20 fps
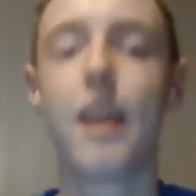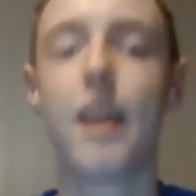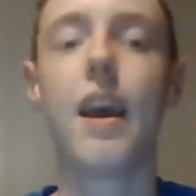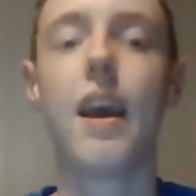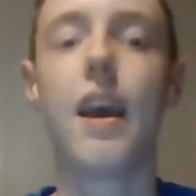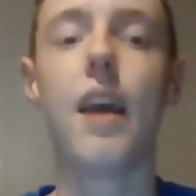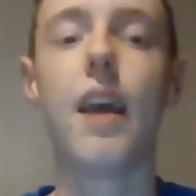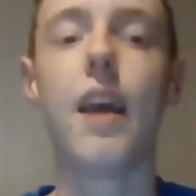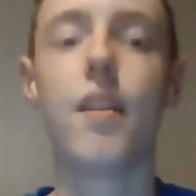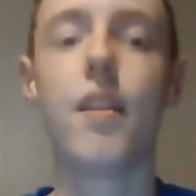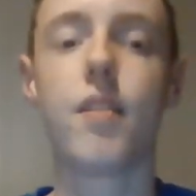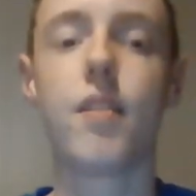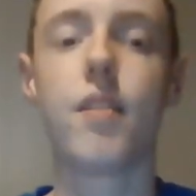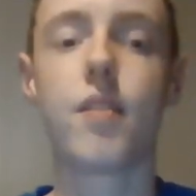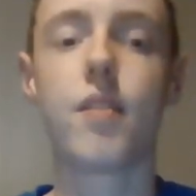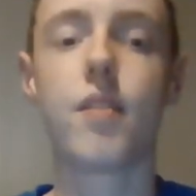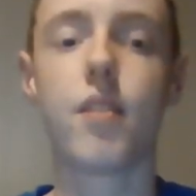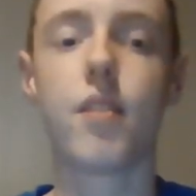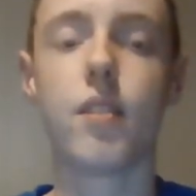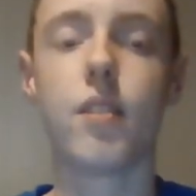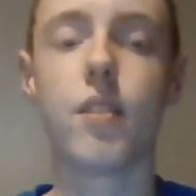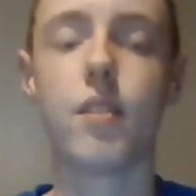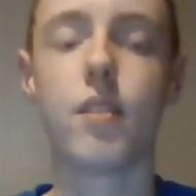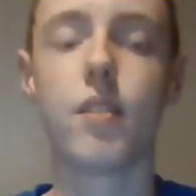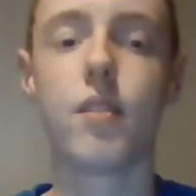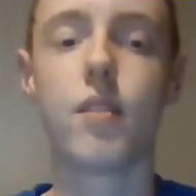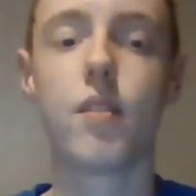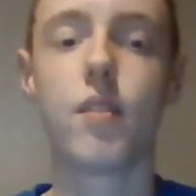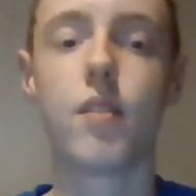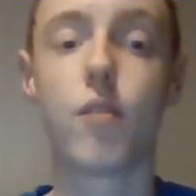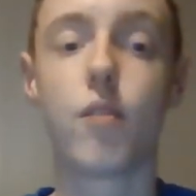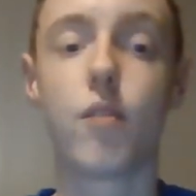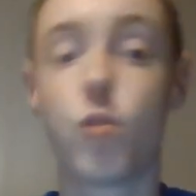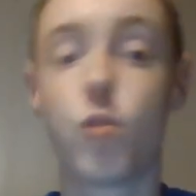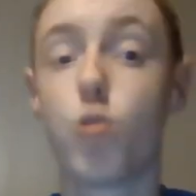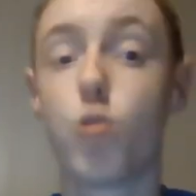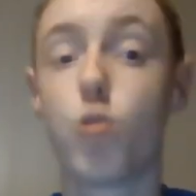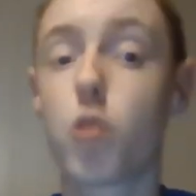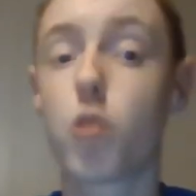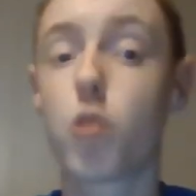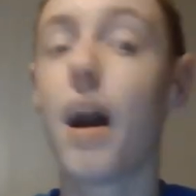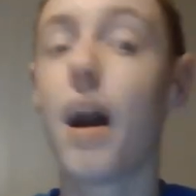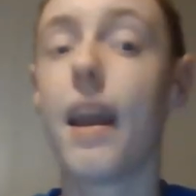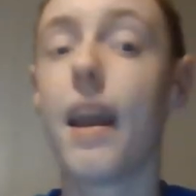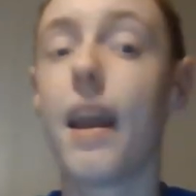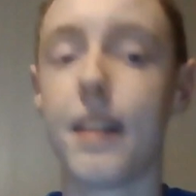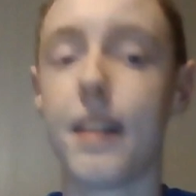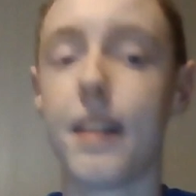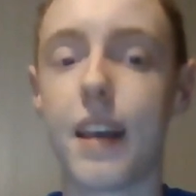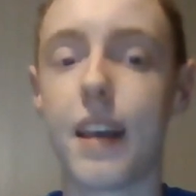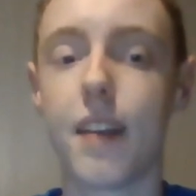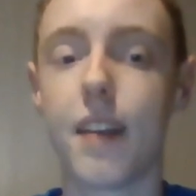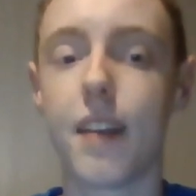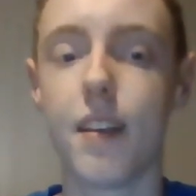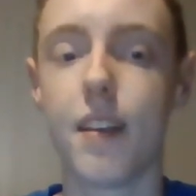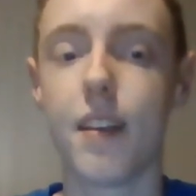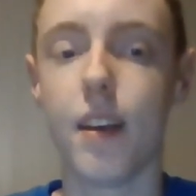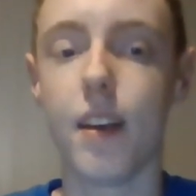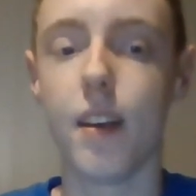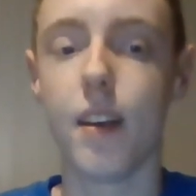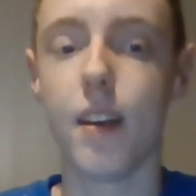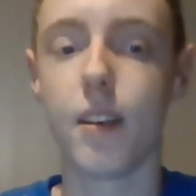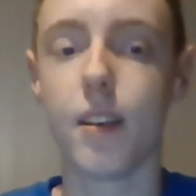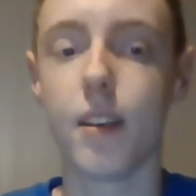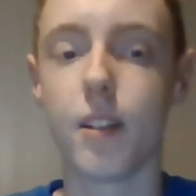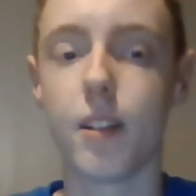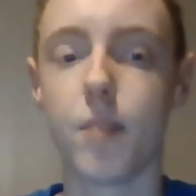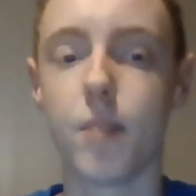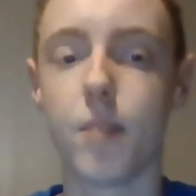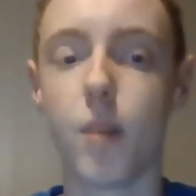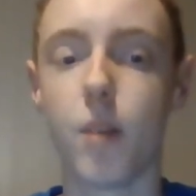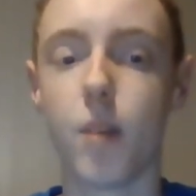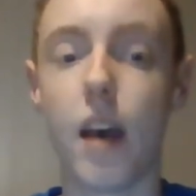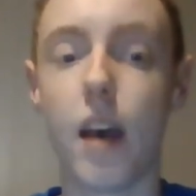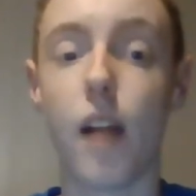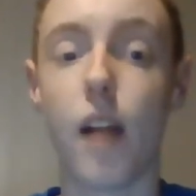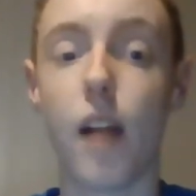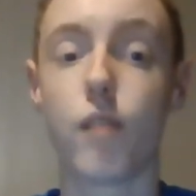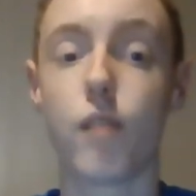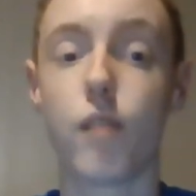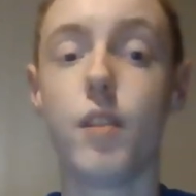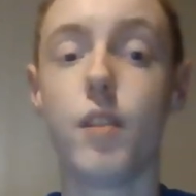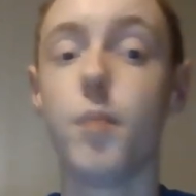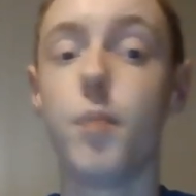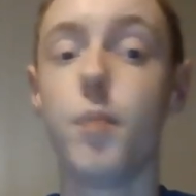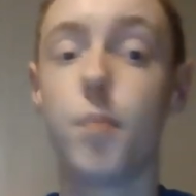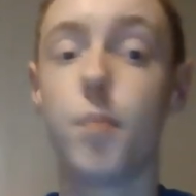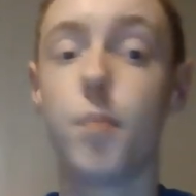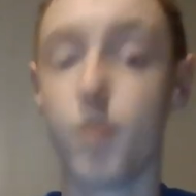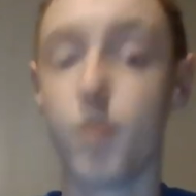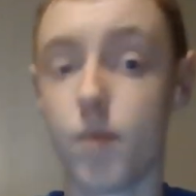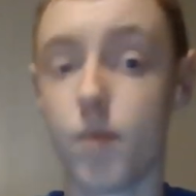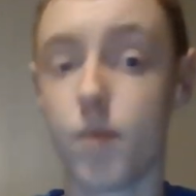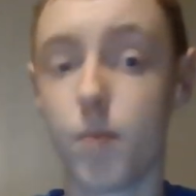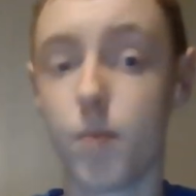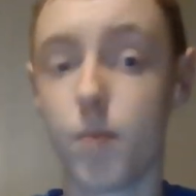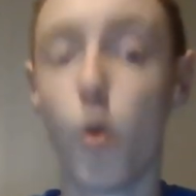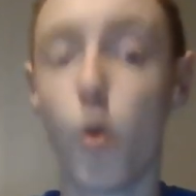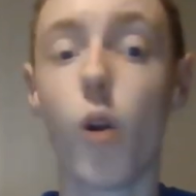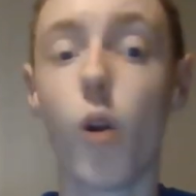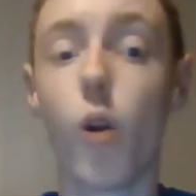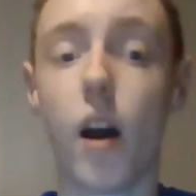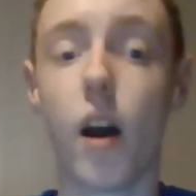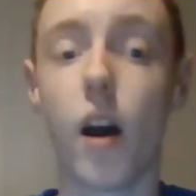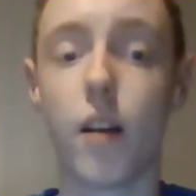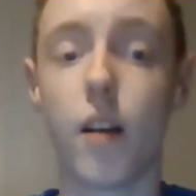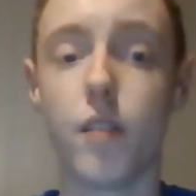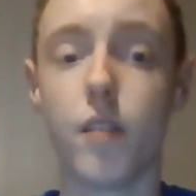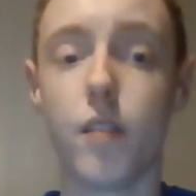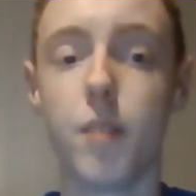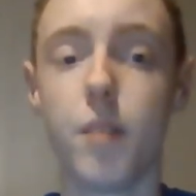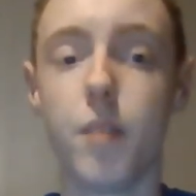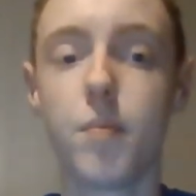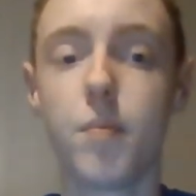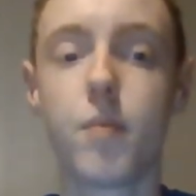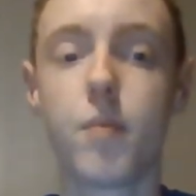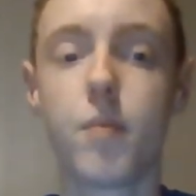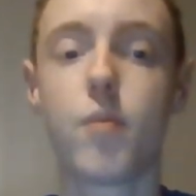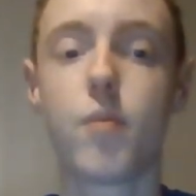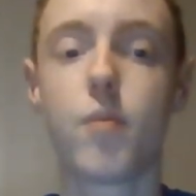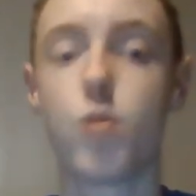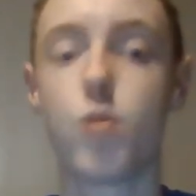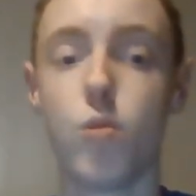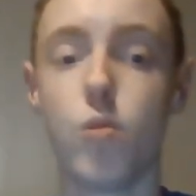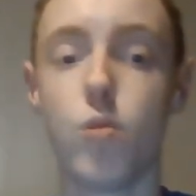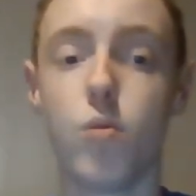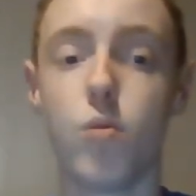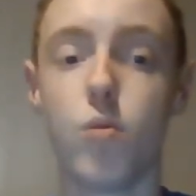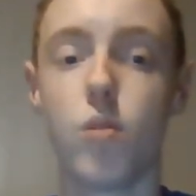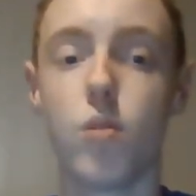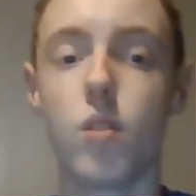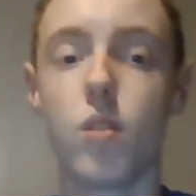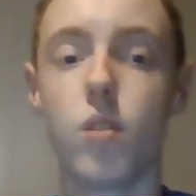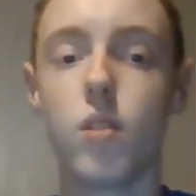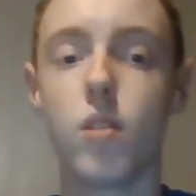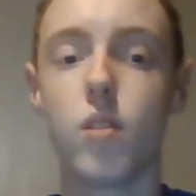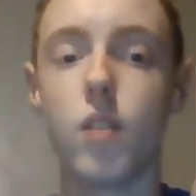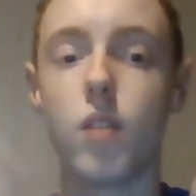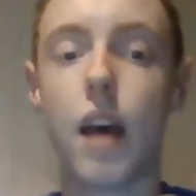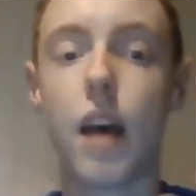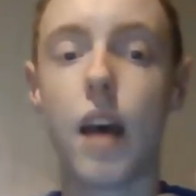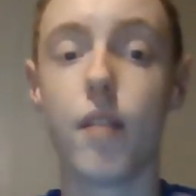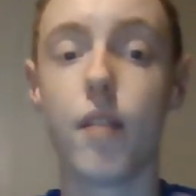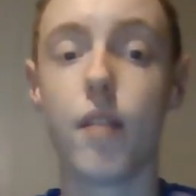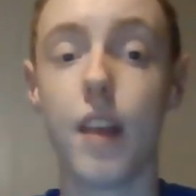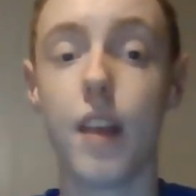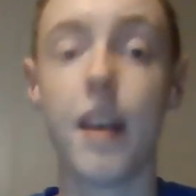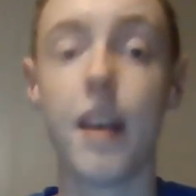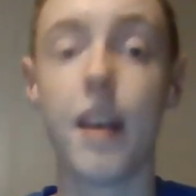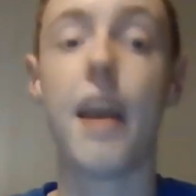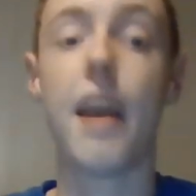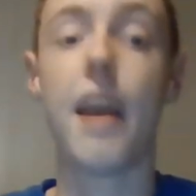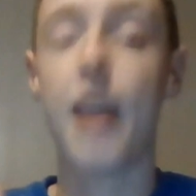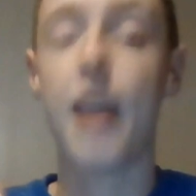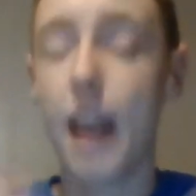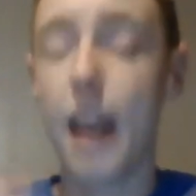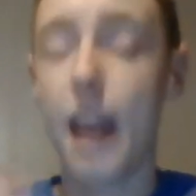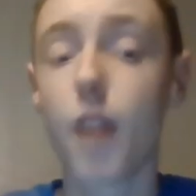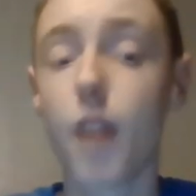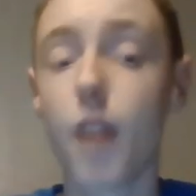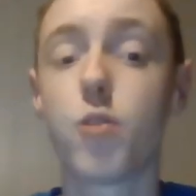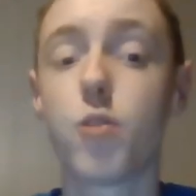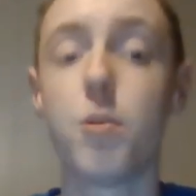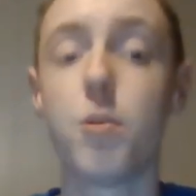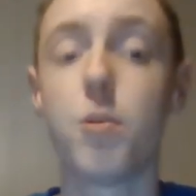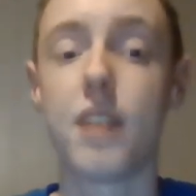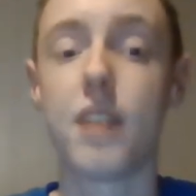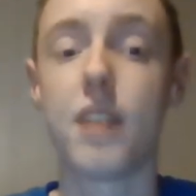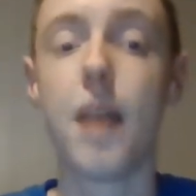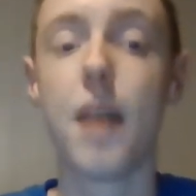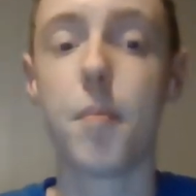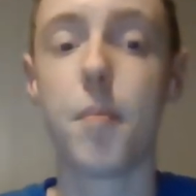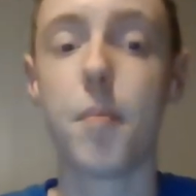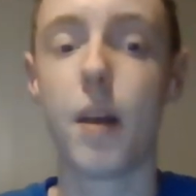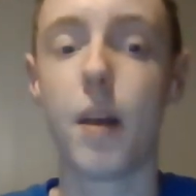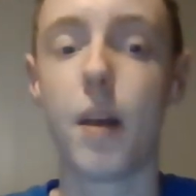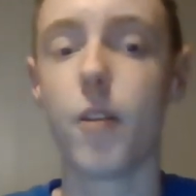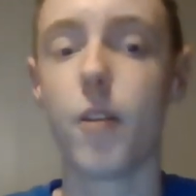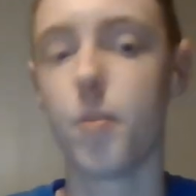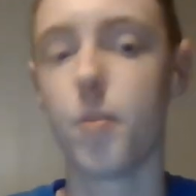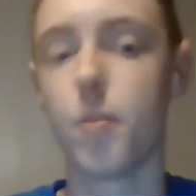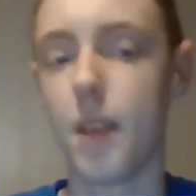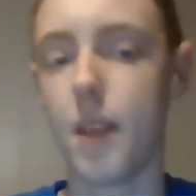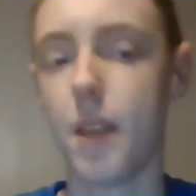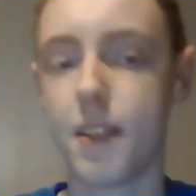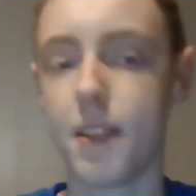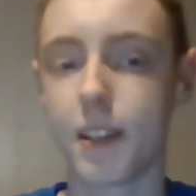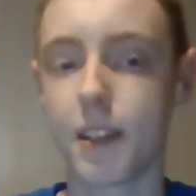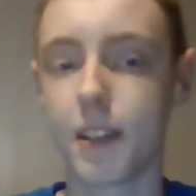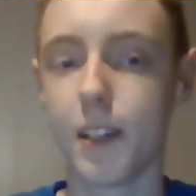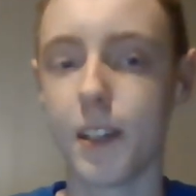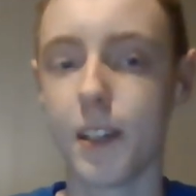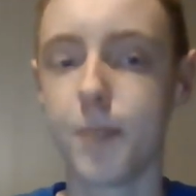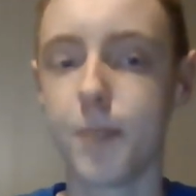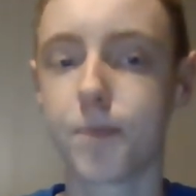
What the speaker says: and to try and get a healthy boy out of them, to have a heir to his empire, basically.